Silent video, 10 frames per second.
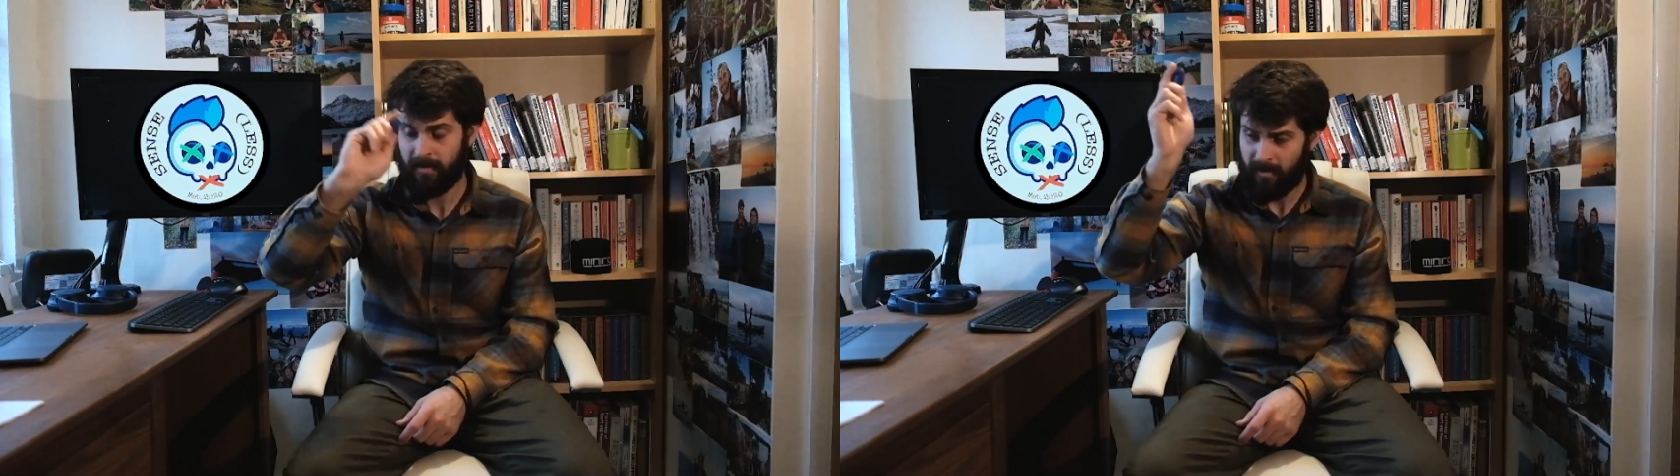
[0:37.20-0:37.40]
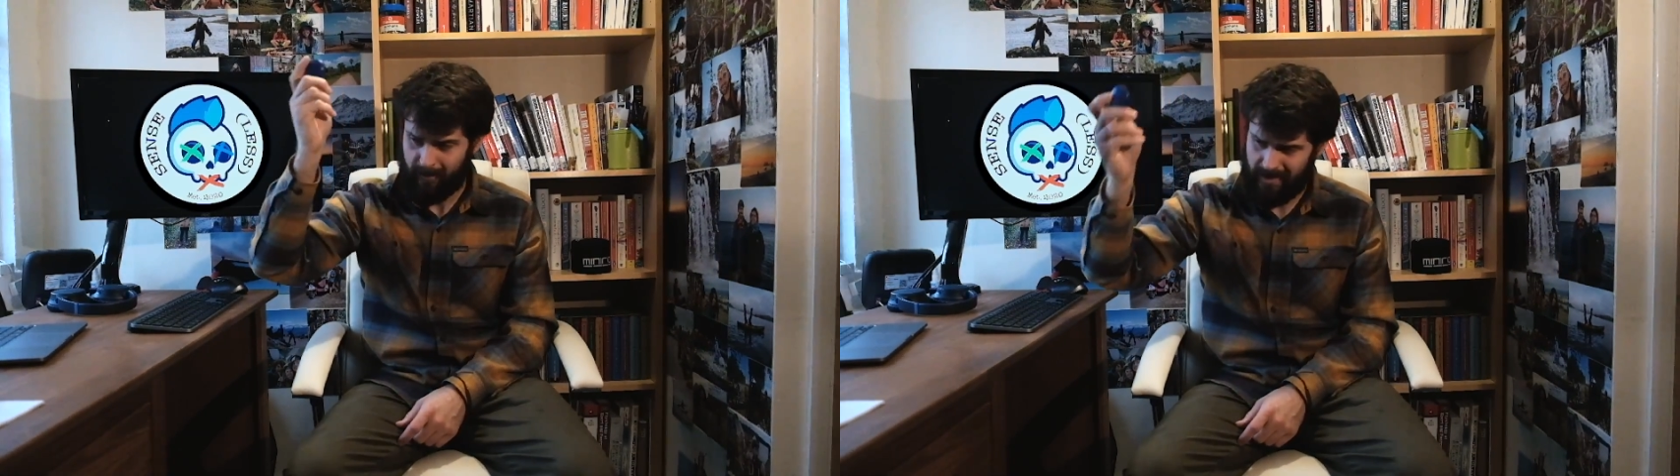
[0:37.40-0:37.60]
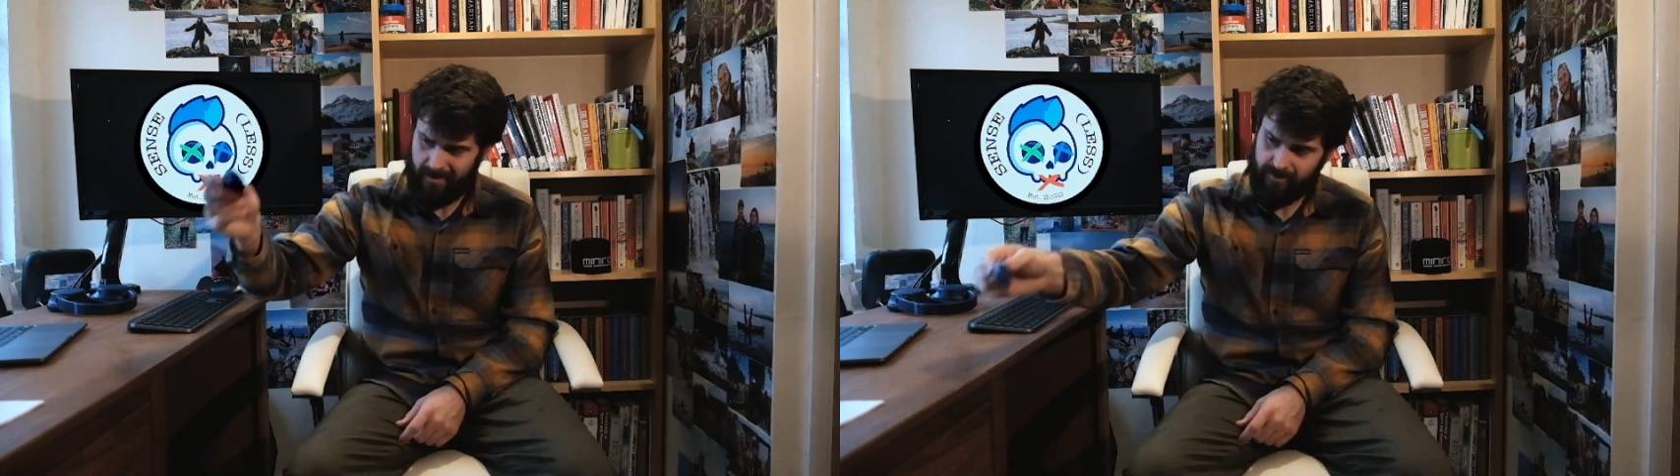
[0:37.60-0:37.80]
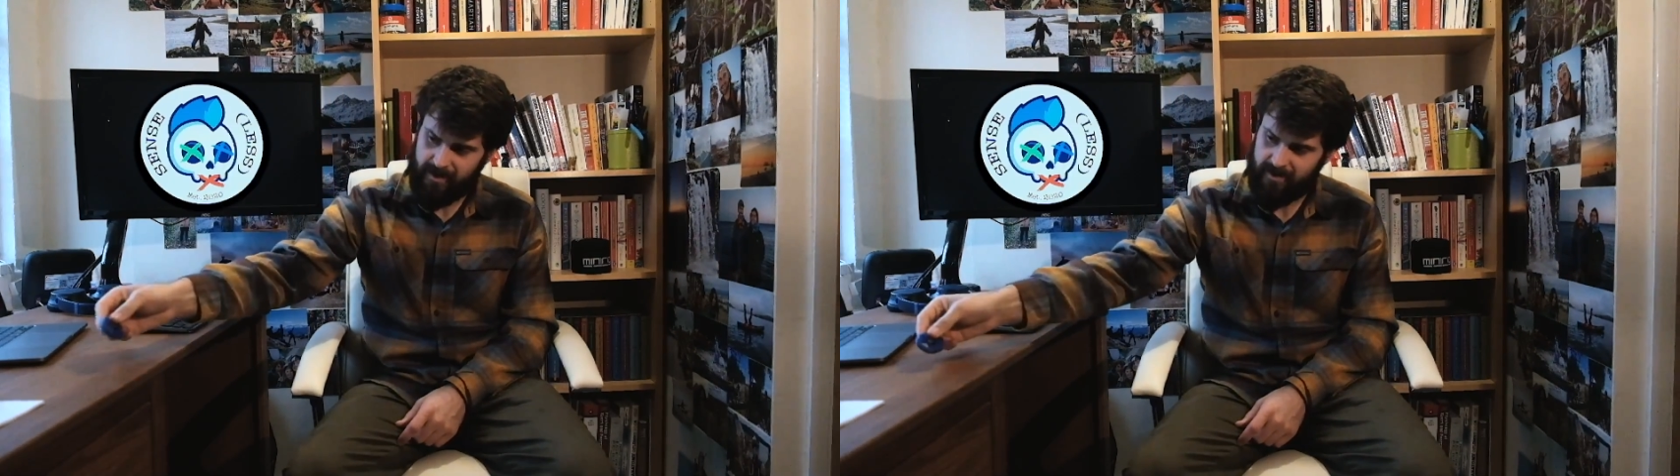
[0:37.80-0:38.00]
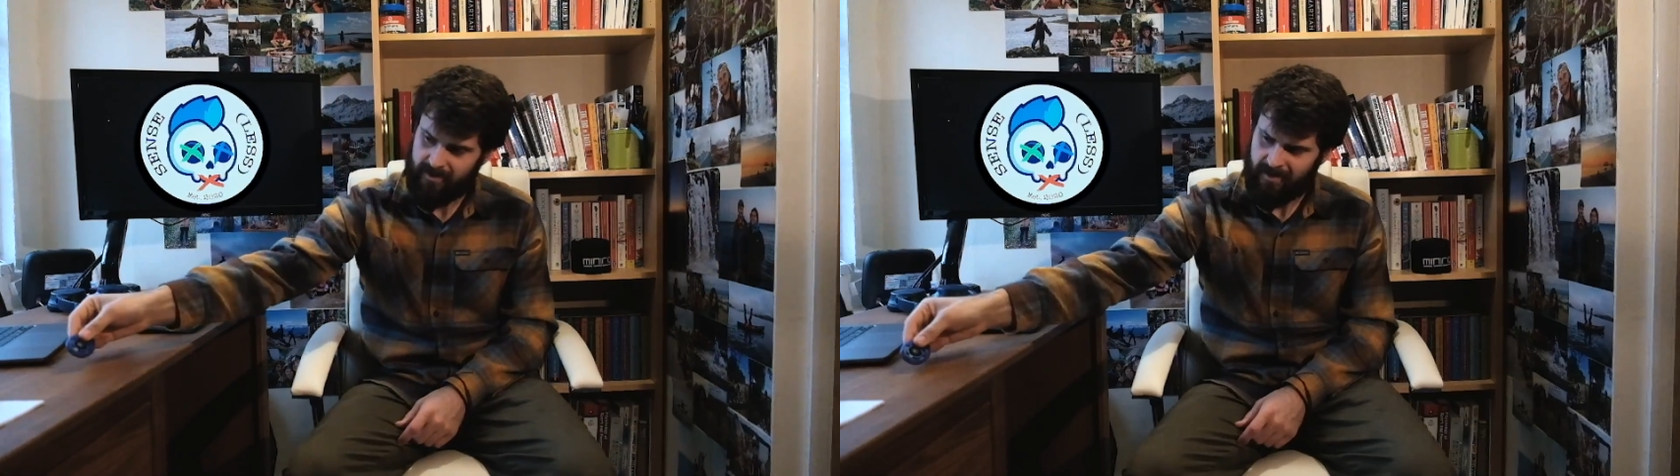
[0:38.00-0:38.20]
But now
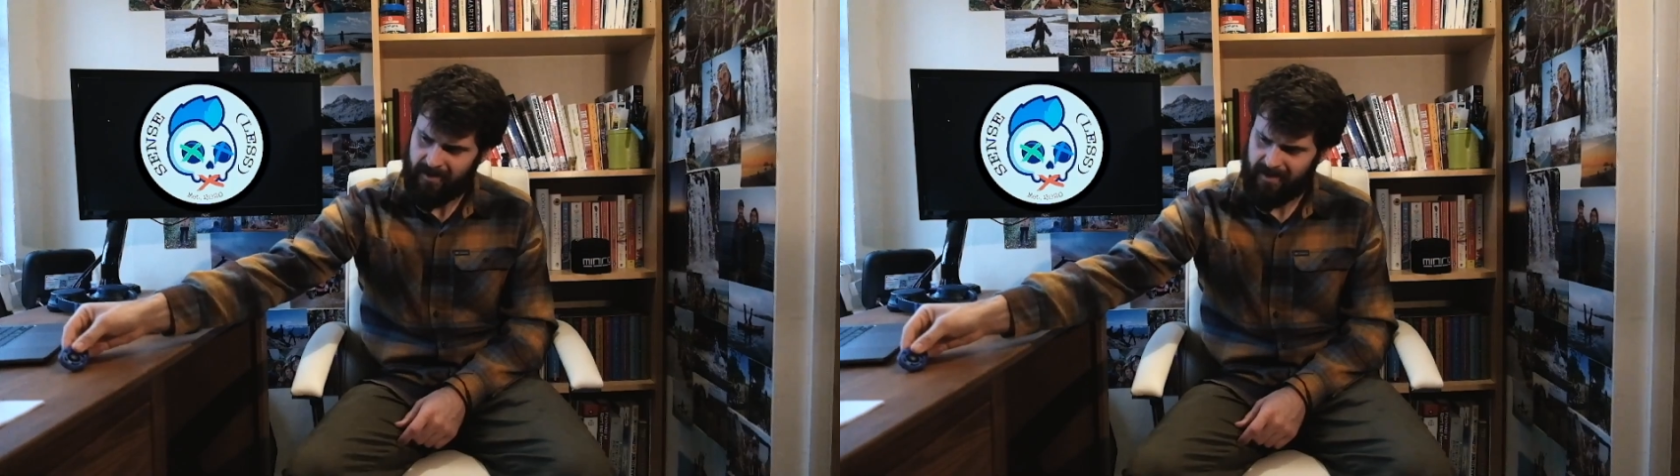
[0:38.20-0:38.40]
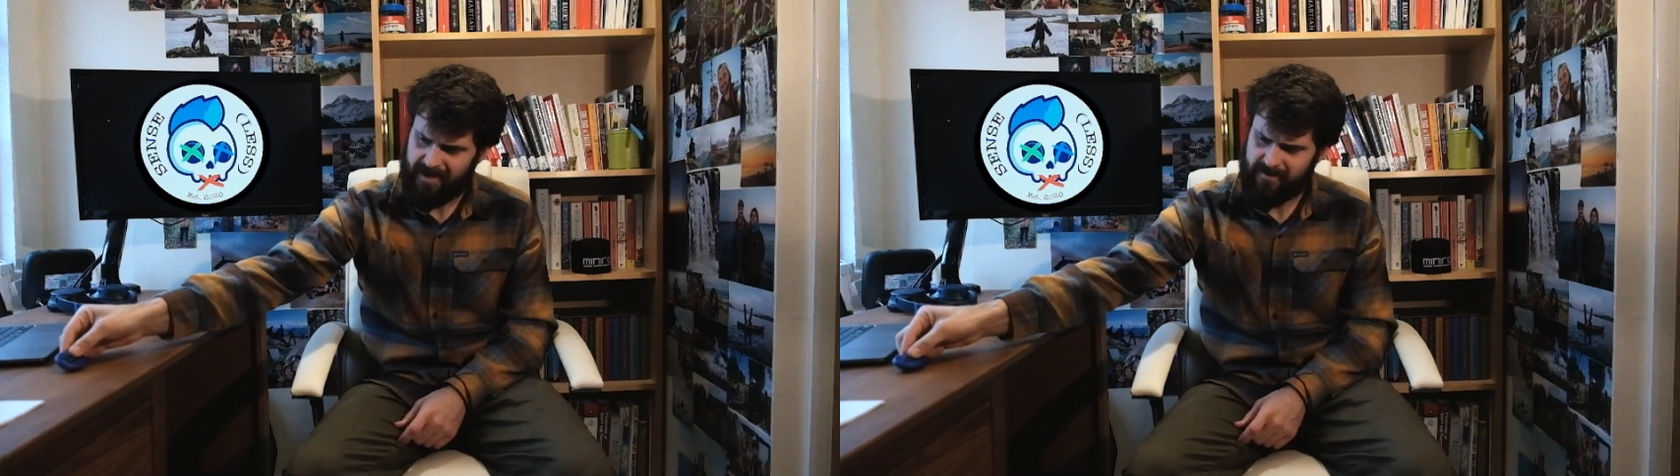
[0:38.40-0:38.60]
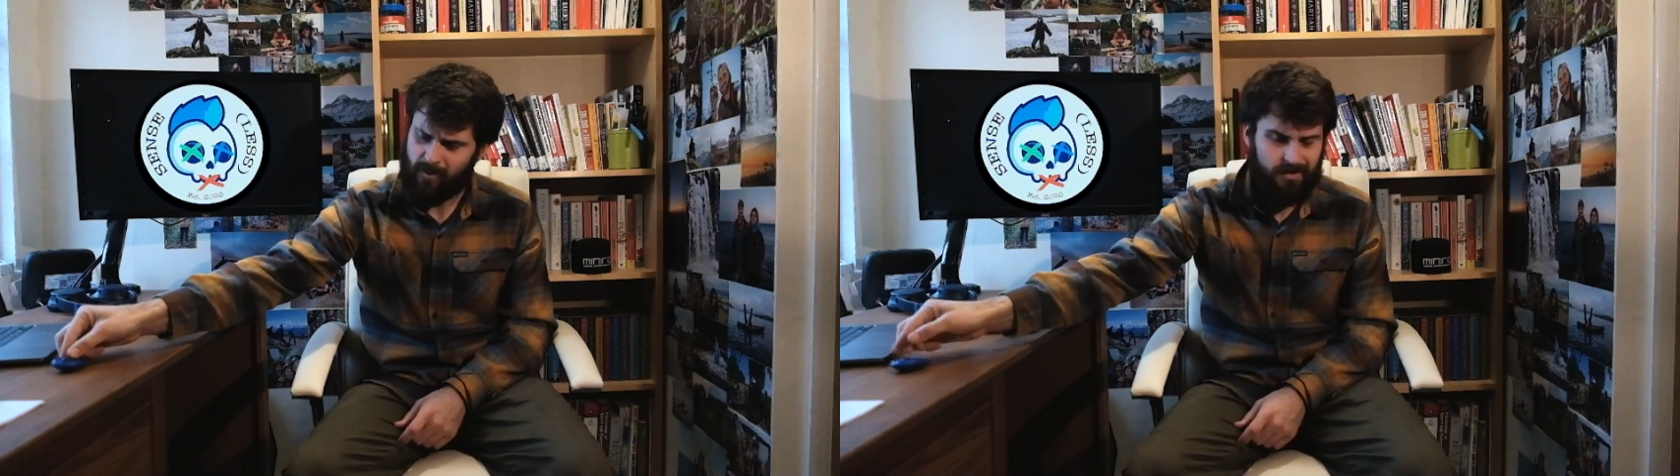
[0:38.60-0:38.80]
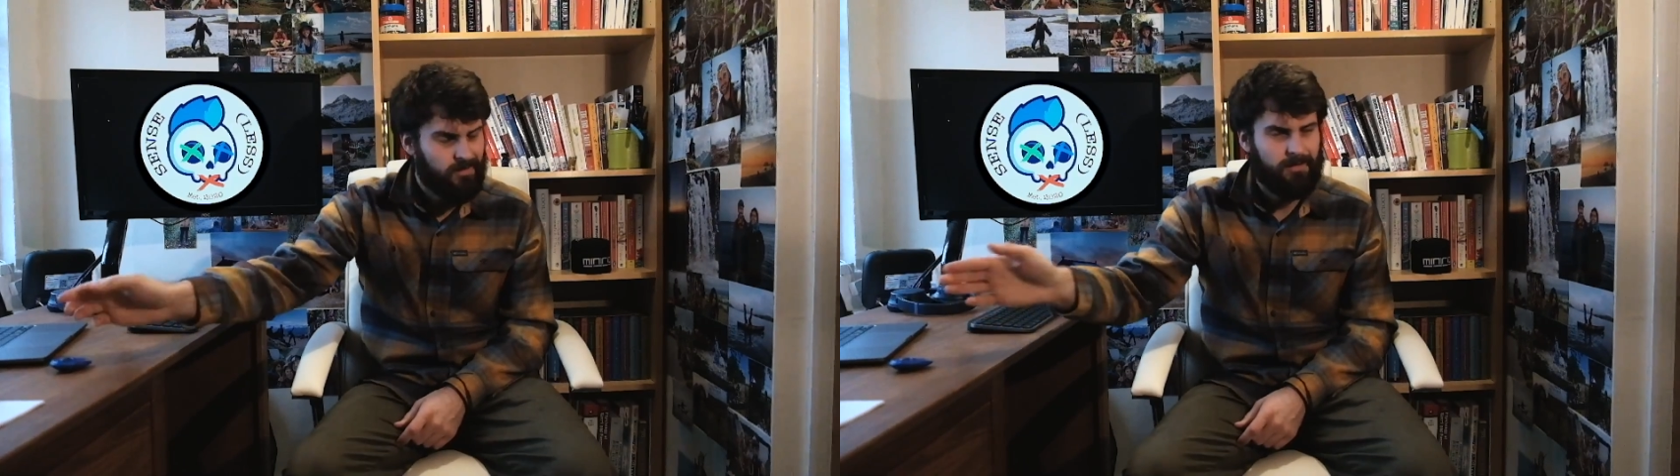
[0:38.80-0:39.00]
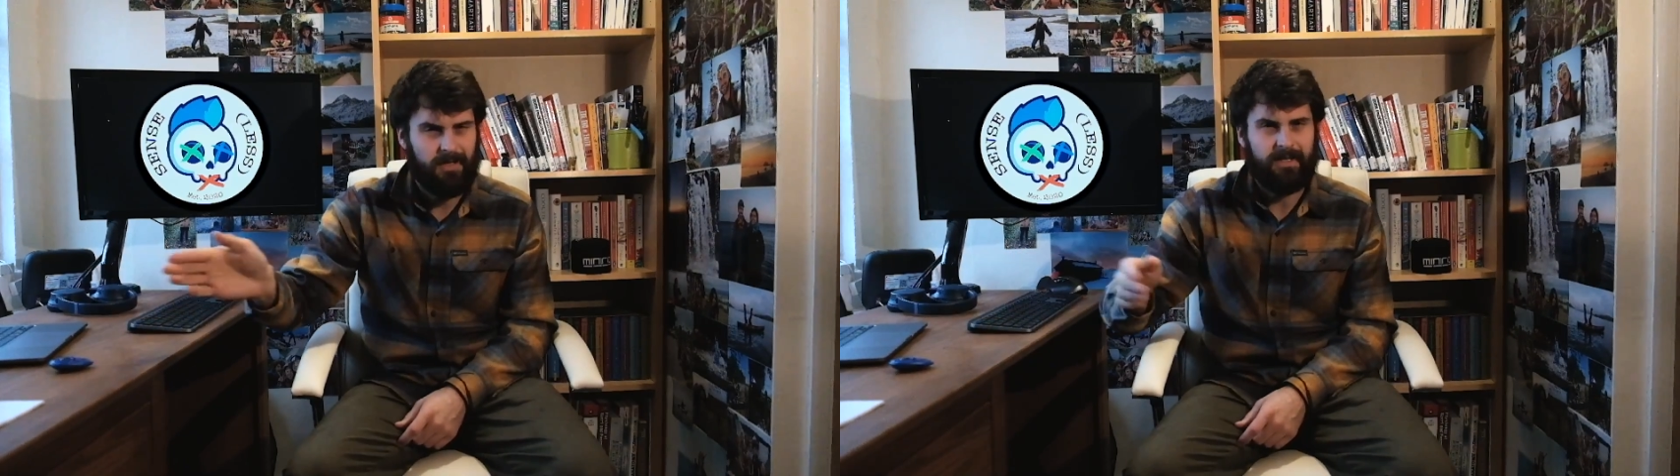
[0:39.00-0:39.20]
think less one
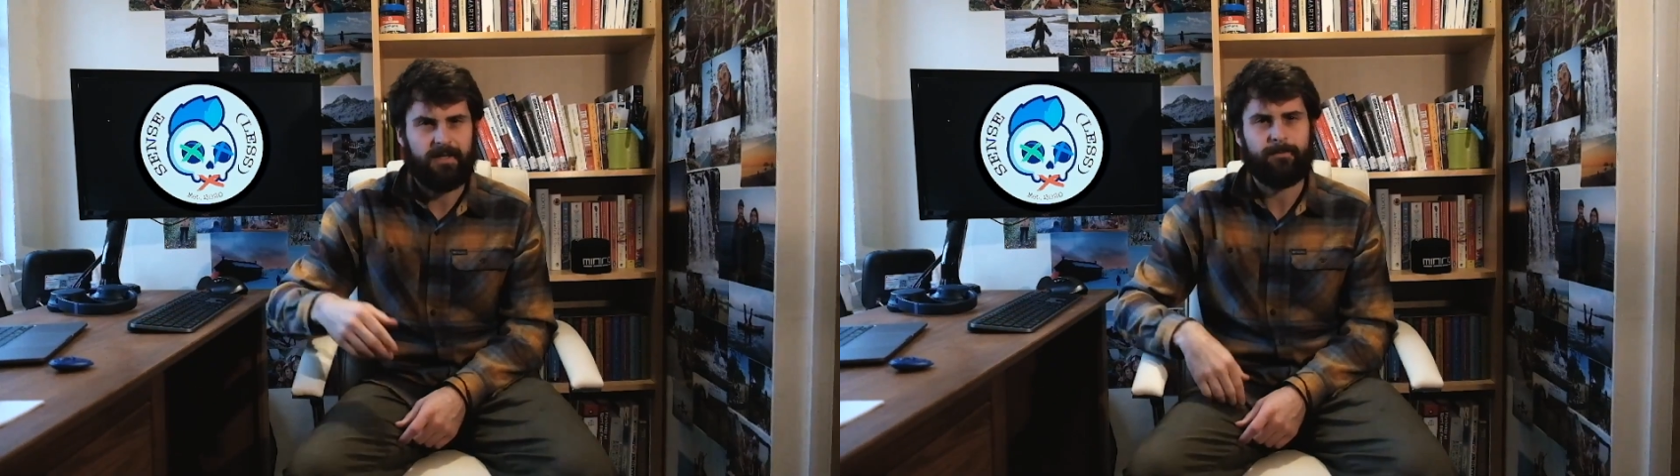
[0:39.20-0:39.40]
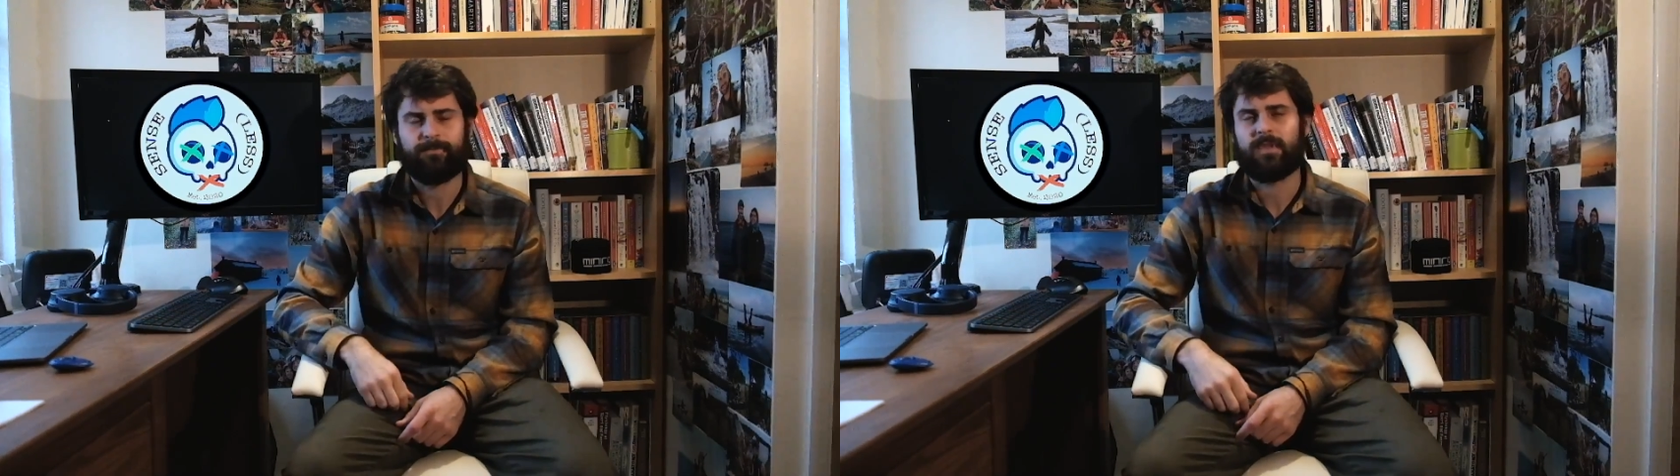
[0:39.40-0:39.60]
dog clicker